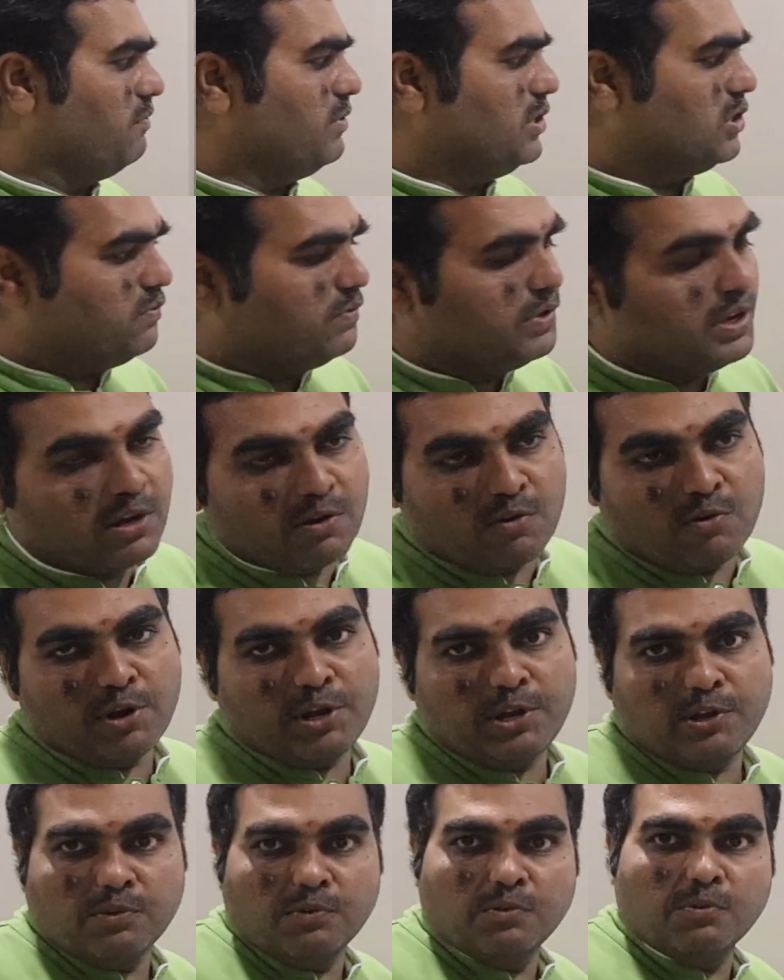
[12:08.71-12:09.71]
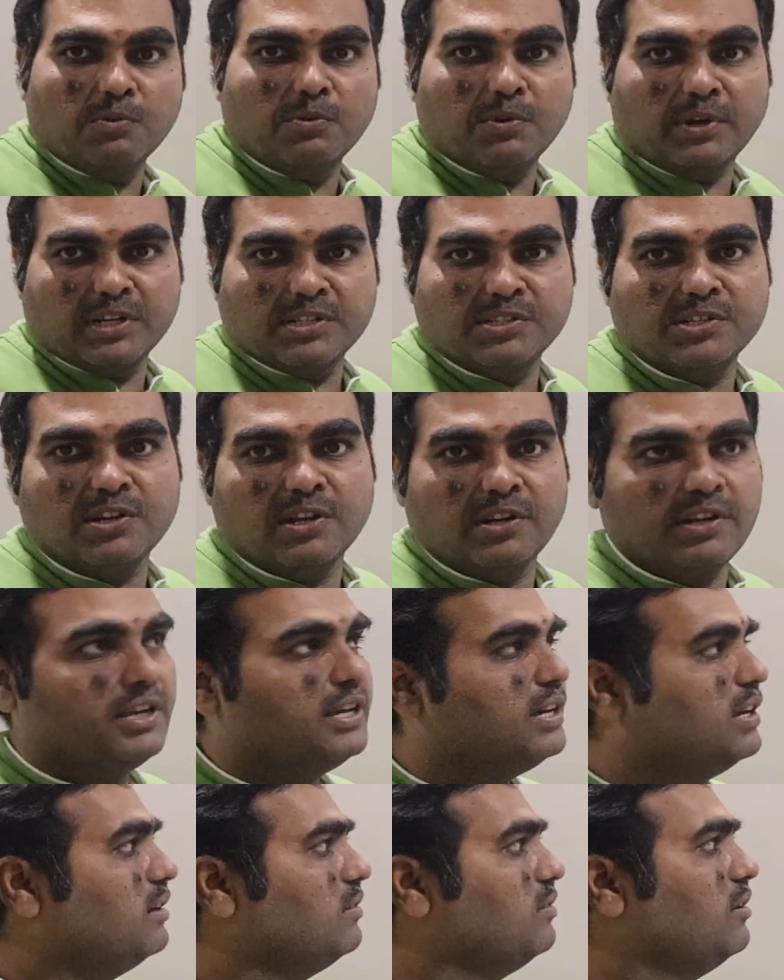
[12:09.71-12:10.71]
which we are going to consider
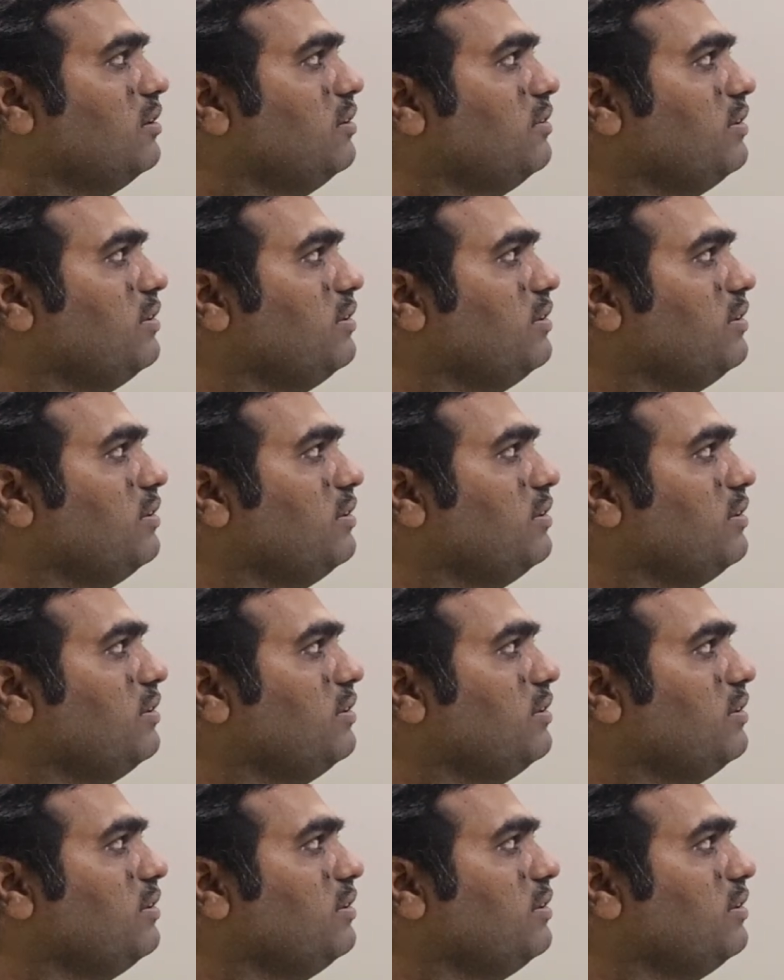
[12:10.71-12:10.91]
here.